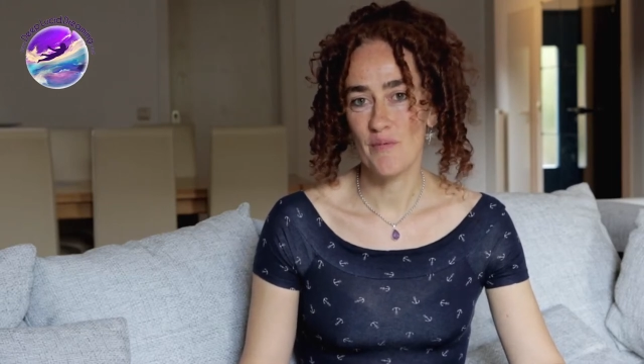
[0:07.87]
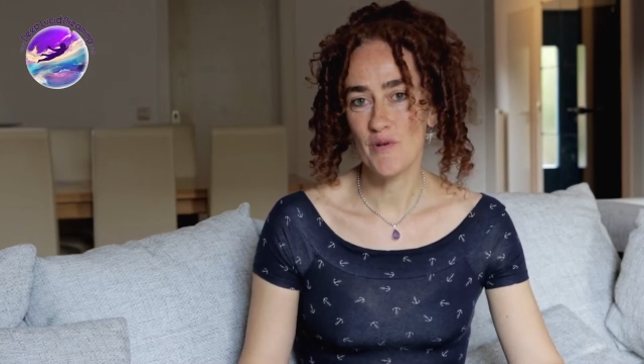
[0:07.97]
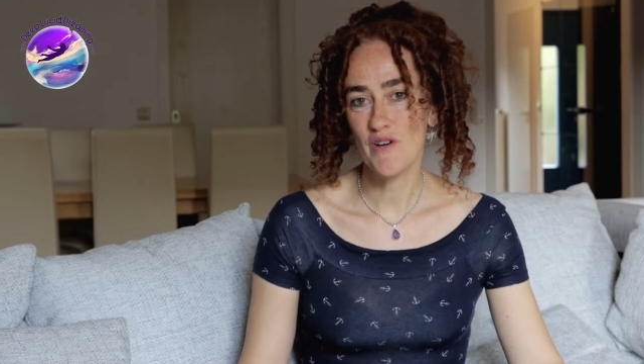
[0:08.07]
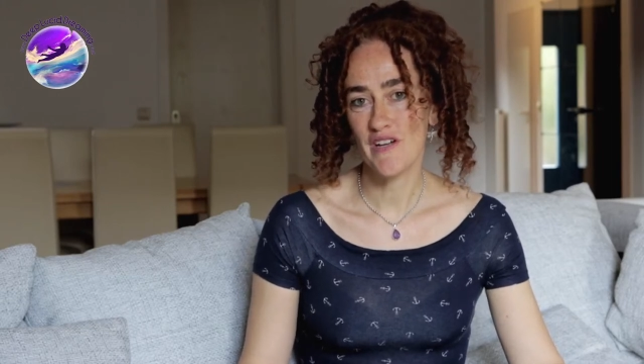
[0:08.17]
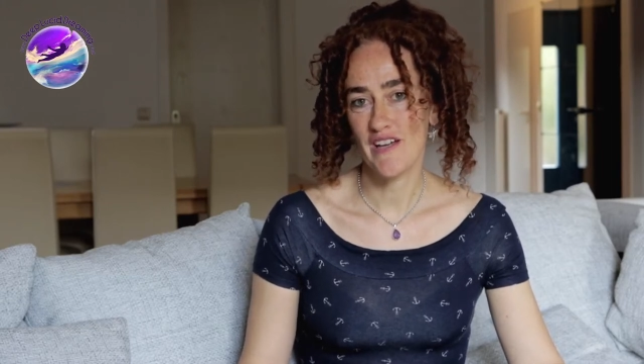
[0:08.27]
a
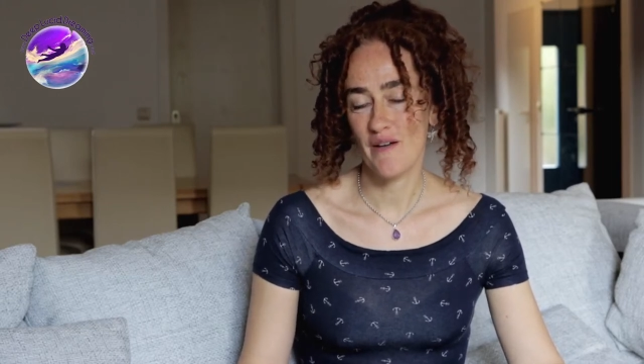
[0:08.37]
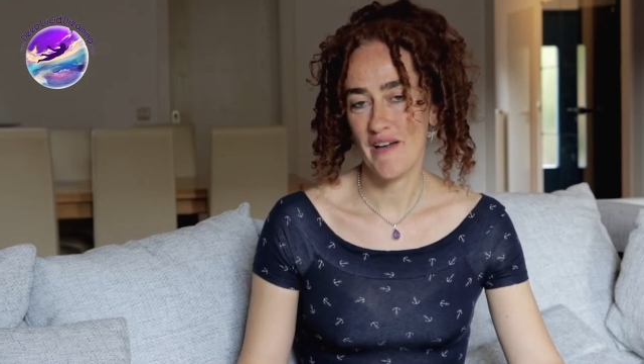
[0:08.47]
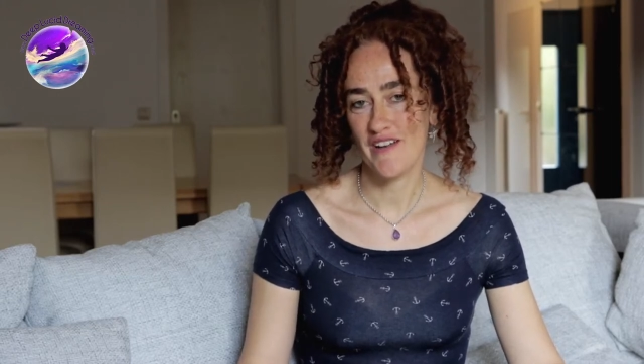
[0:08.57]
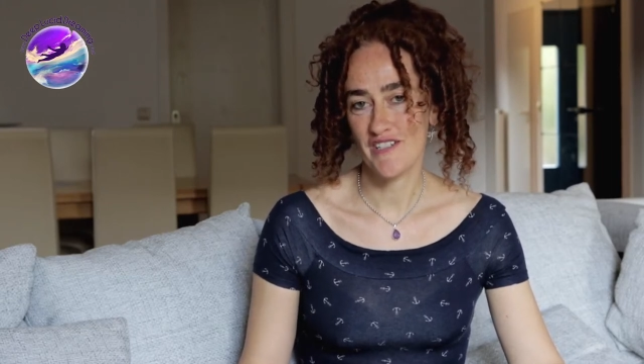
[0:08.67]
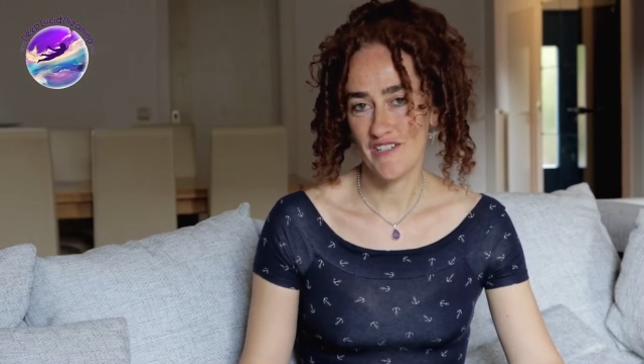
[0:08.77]
book
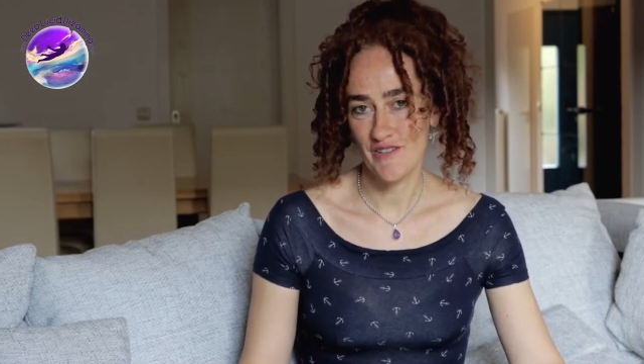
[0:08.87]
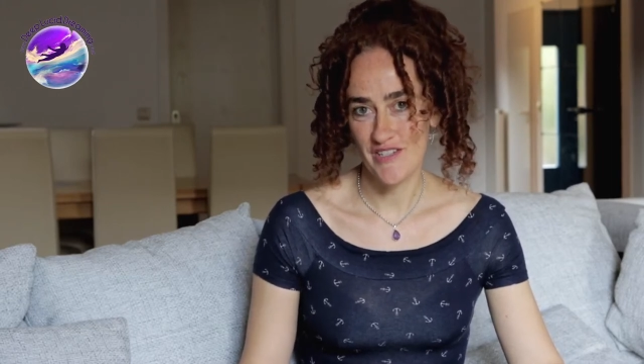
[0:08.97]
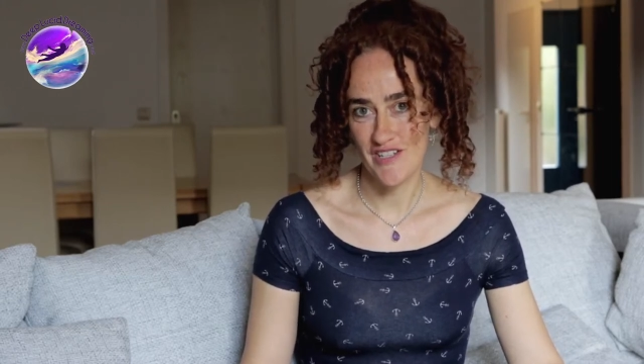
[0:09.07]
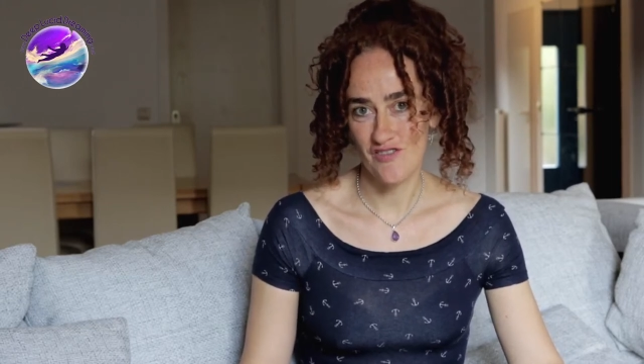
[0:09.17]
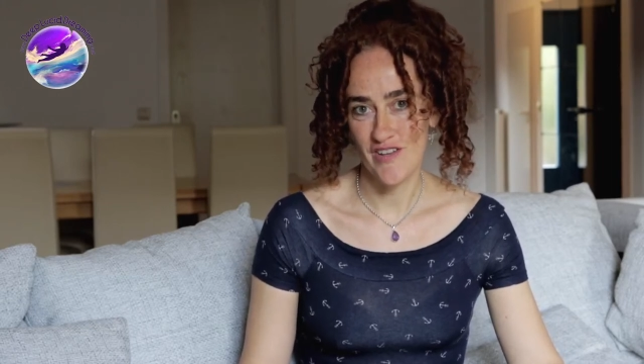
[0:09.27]
about
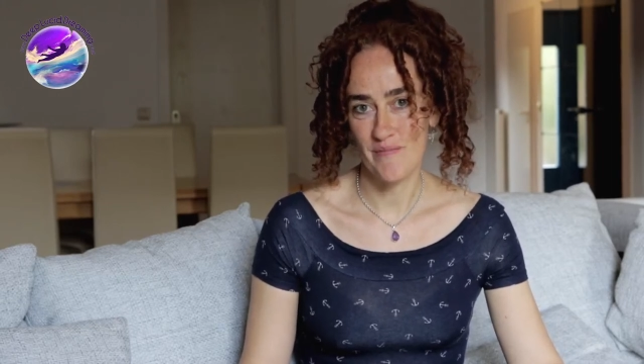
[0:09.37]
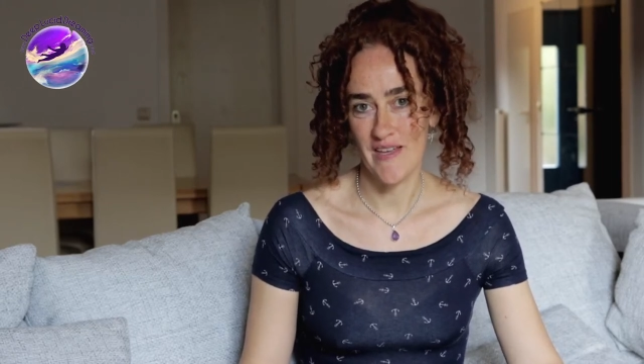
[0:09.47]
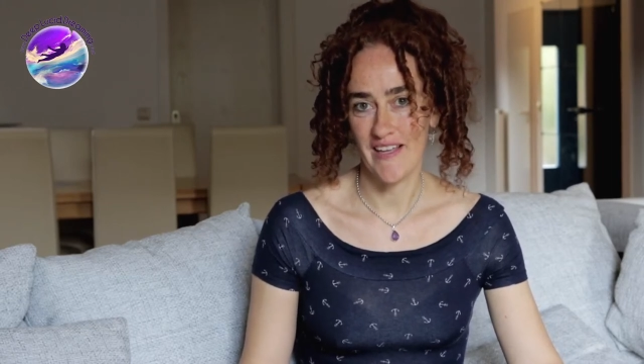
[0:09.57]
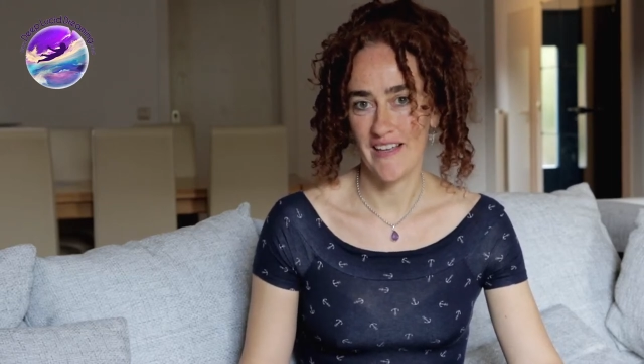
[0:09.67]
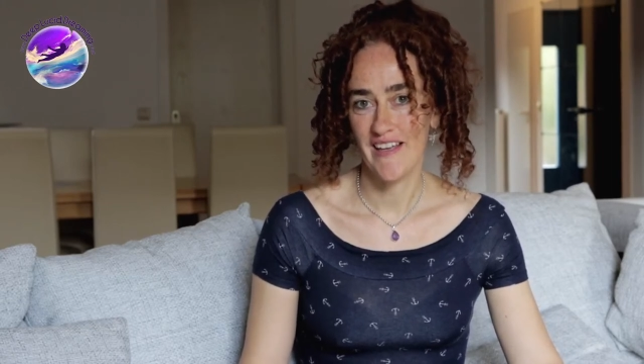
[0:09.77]
lucid
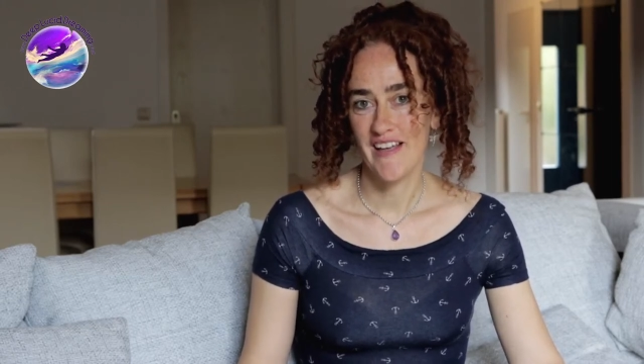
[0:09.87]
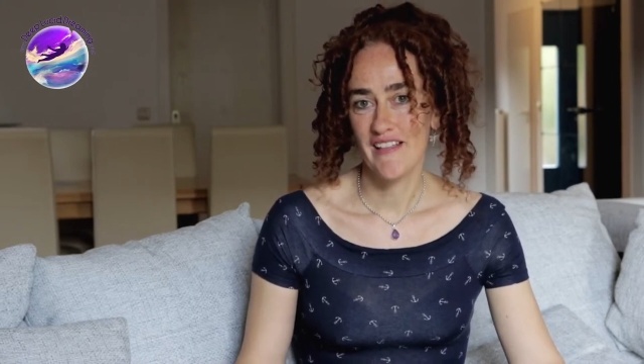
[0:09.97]
dreaming.